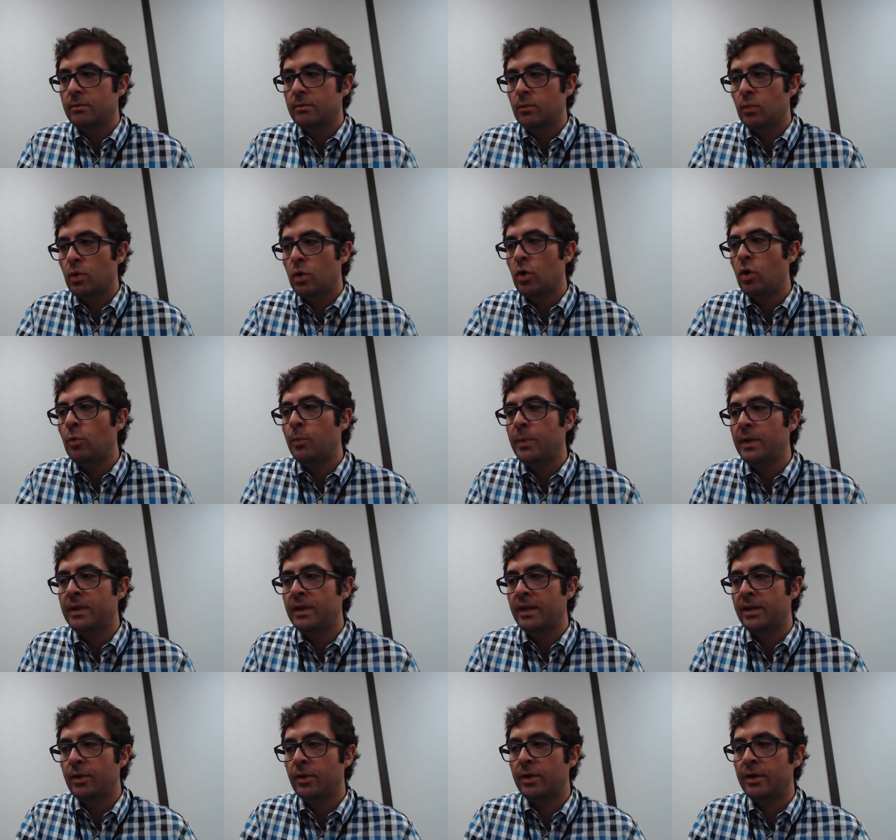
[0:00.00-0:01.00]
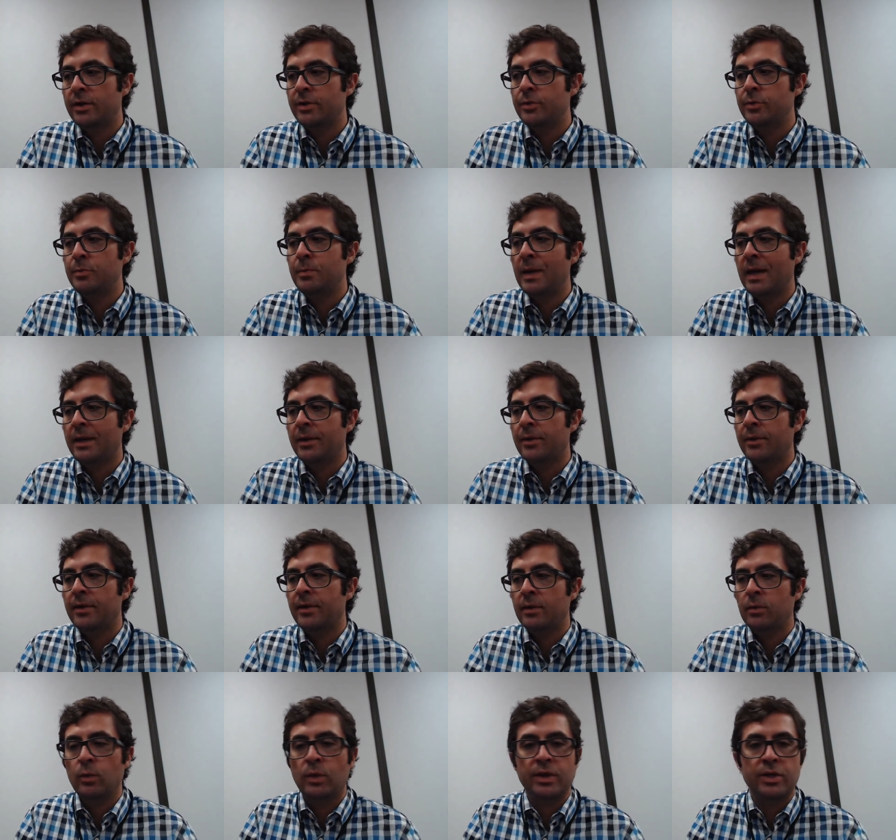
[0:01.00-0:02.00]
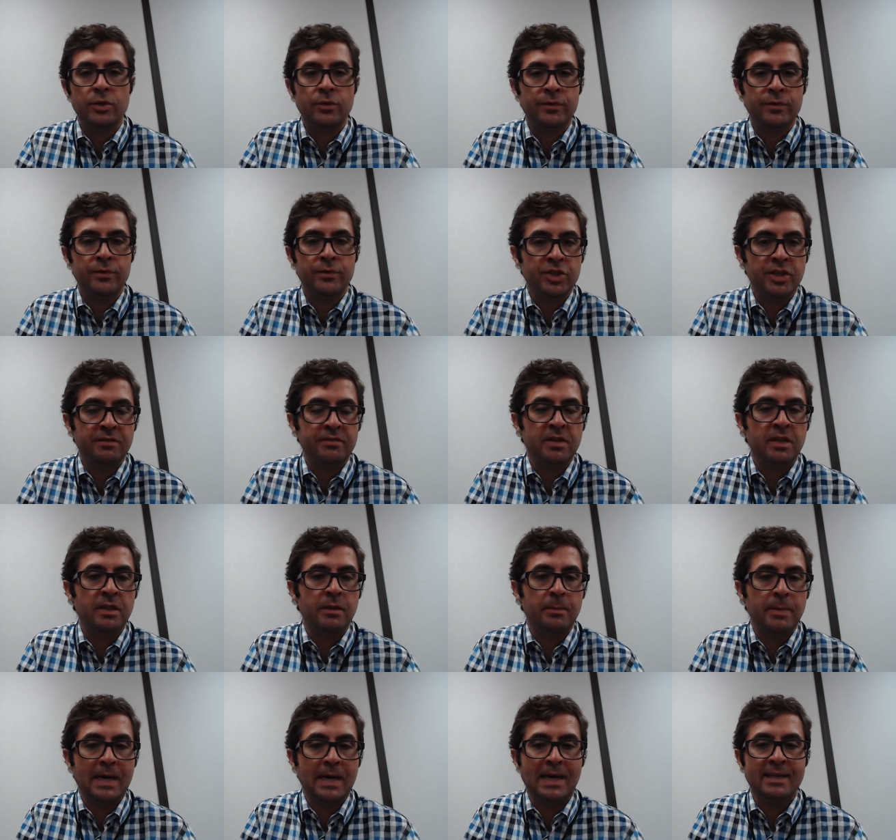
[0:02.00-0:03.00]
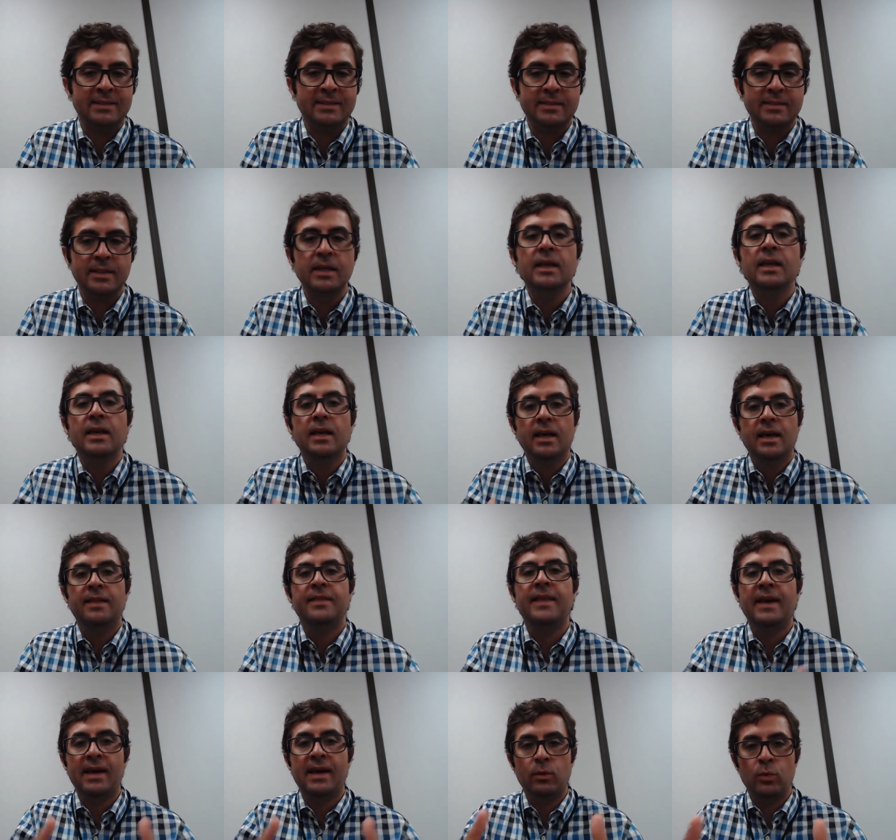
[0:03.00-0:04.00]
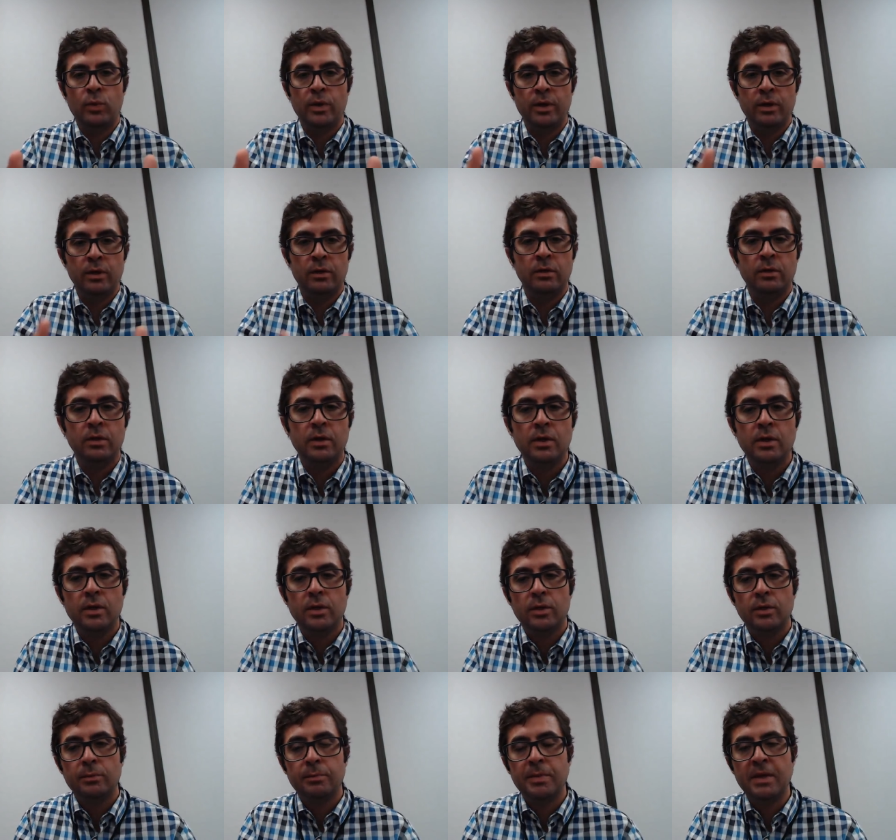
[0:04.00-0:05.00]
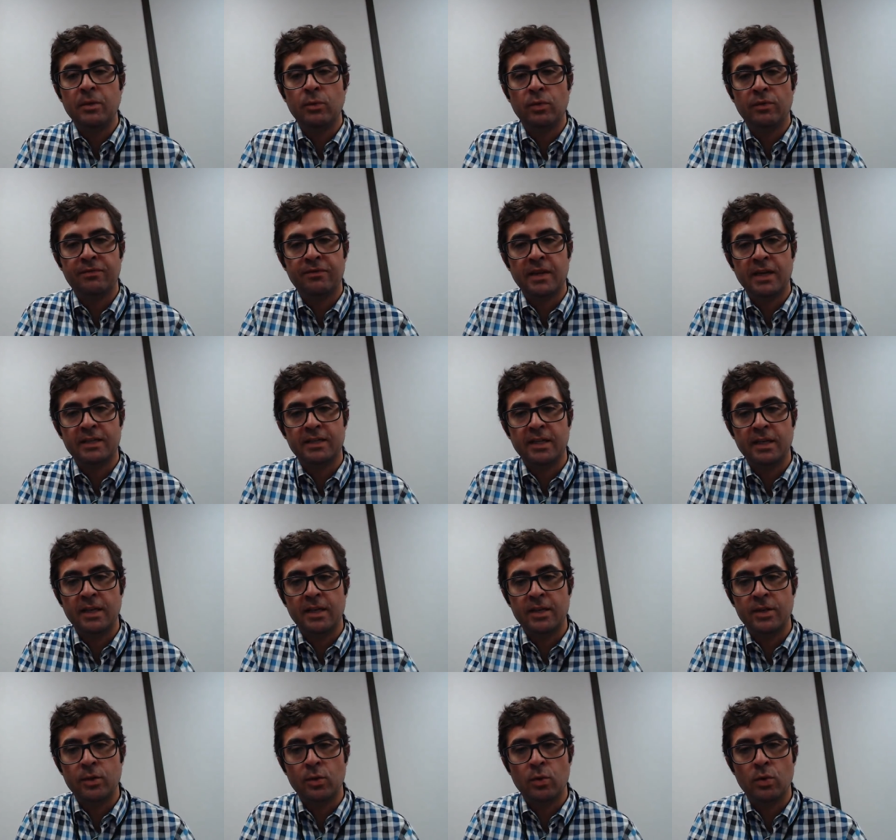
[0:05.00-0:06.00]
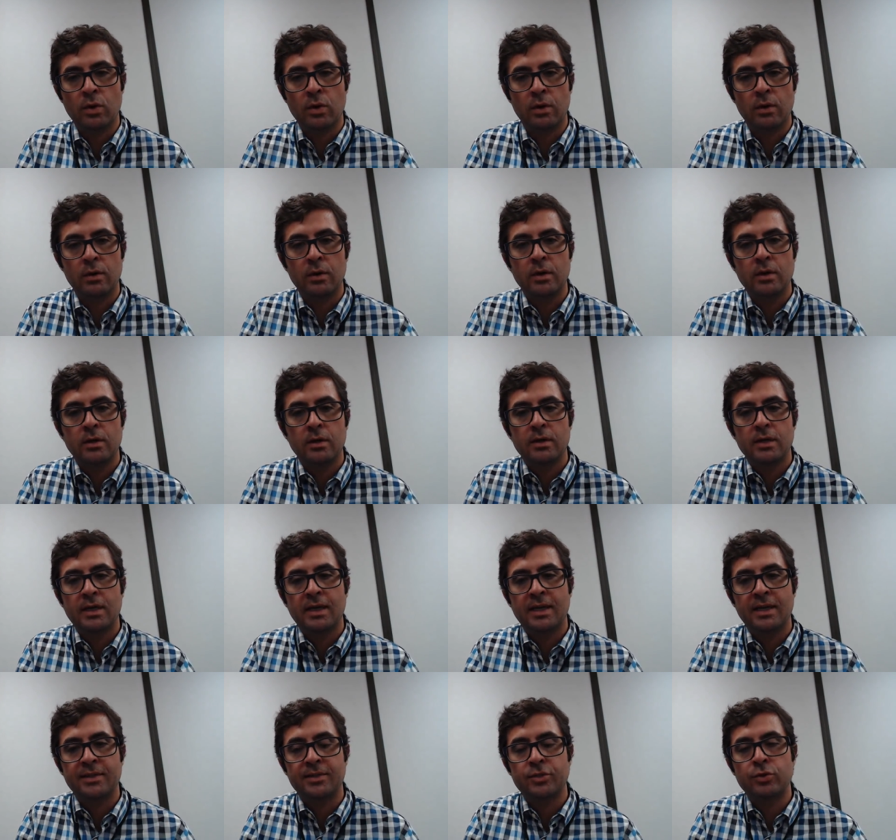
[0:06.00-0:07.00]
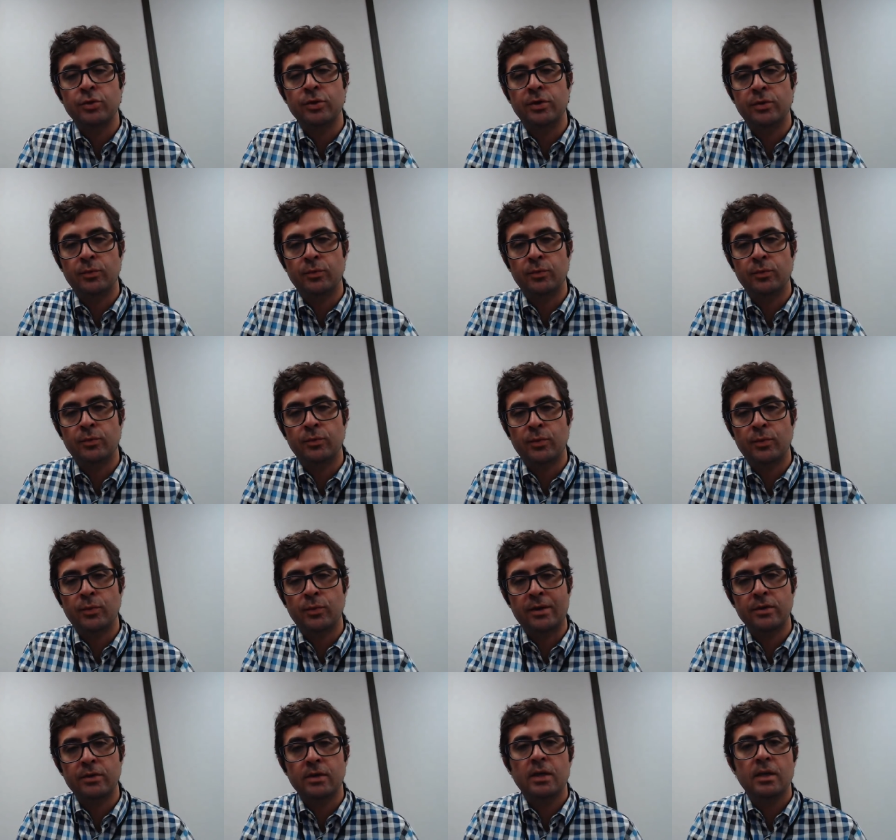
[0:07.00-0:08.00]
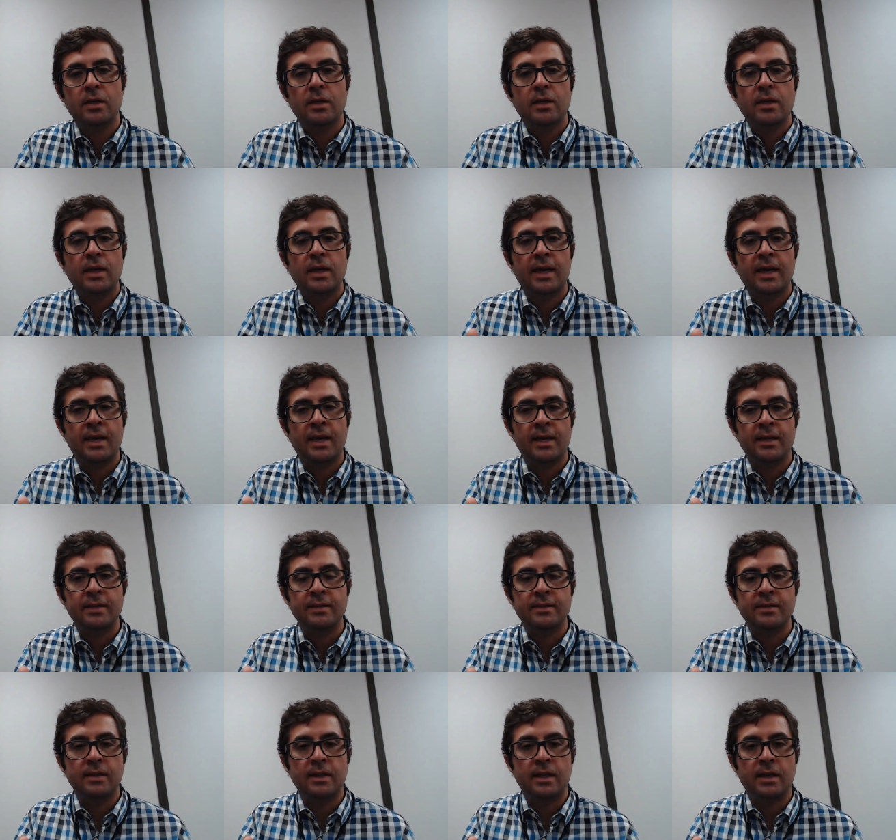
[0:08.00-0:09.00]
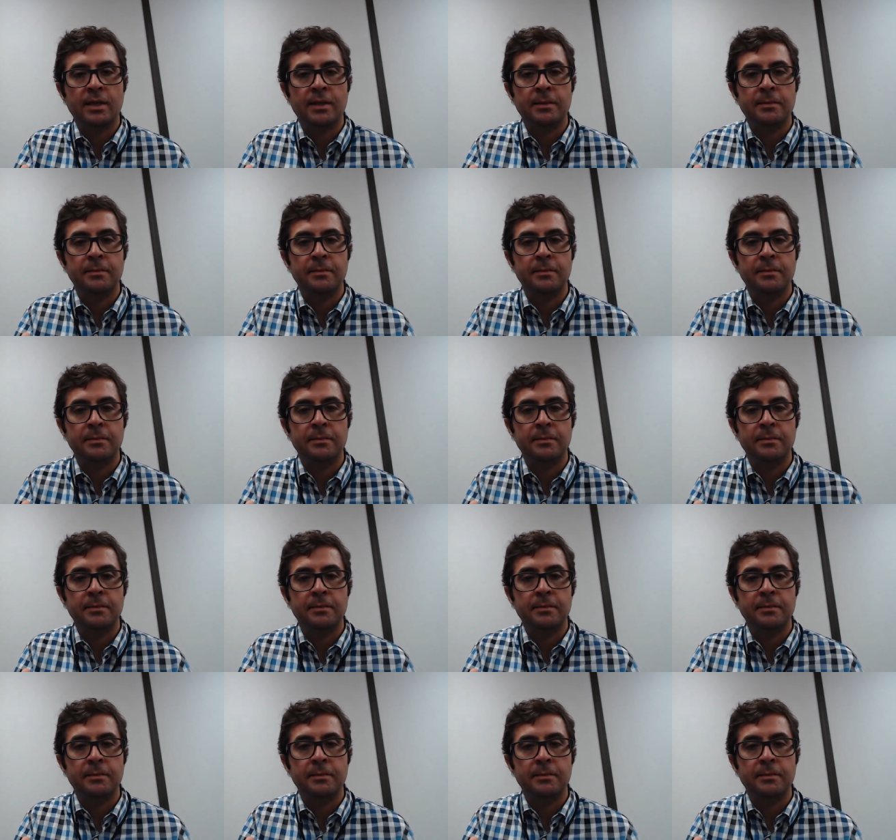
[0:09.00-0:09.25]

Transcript: we're hoping that you're going to do better than what you've achieved in the past, and that will be reflected in your student records and